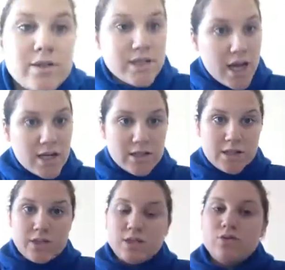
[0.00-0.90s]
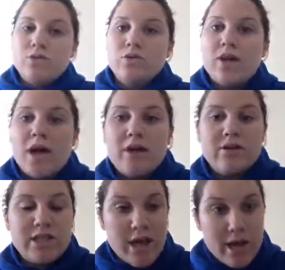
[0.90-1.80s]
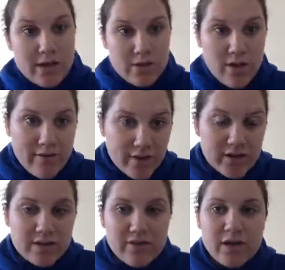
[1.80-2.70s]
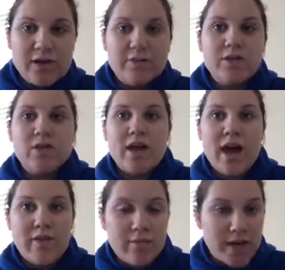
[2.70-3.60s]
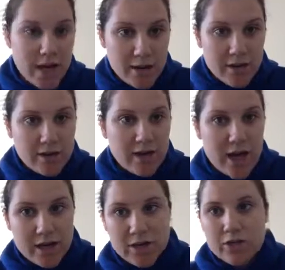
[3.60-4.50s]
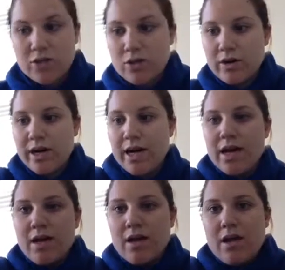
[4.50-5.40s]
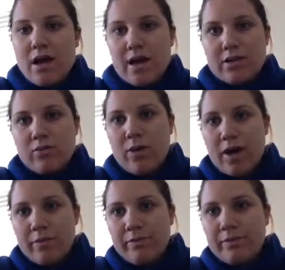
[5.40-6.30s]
mistakes? Do they understand the reference of verbs? Do they have a beginning, middle, and end to the story as well?